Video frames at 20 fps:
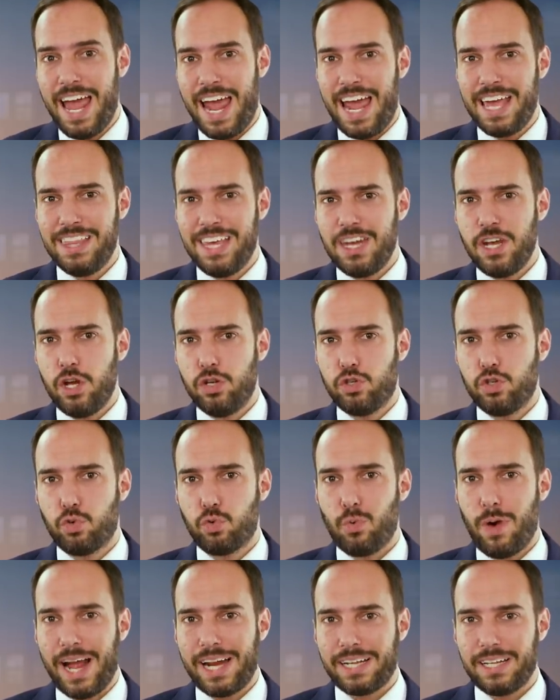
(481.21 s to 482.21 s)
and then
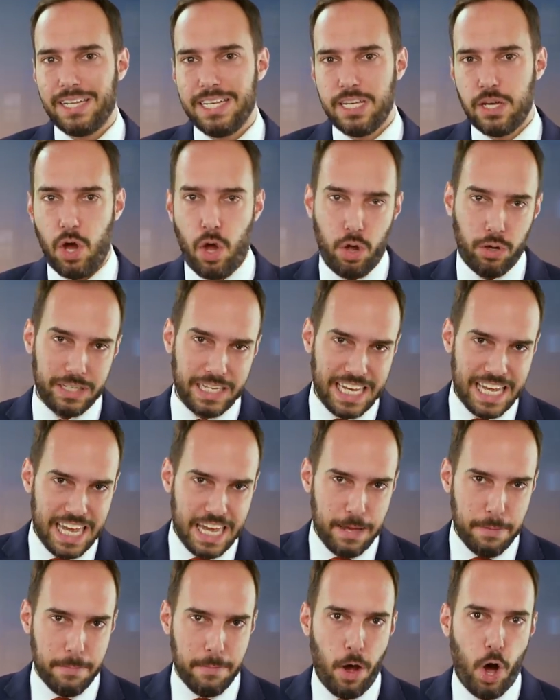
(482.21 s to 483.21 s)
directly called
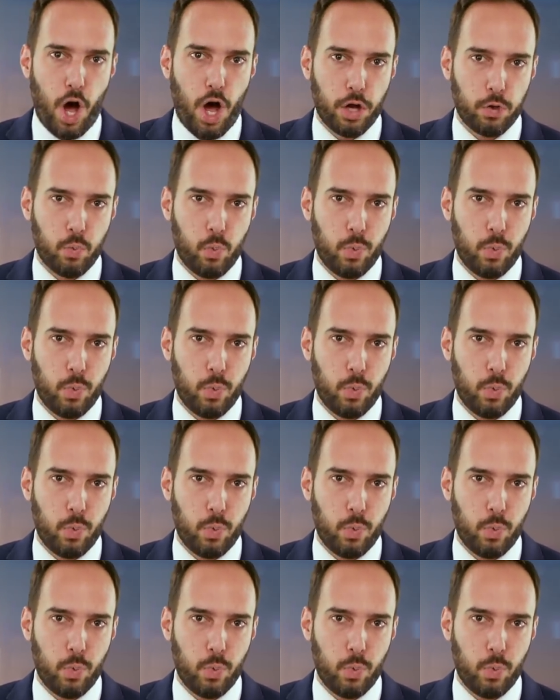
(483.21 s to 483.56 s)
him on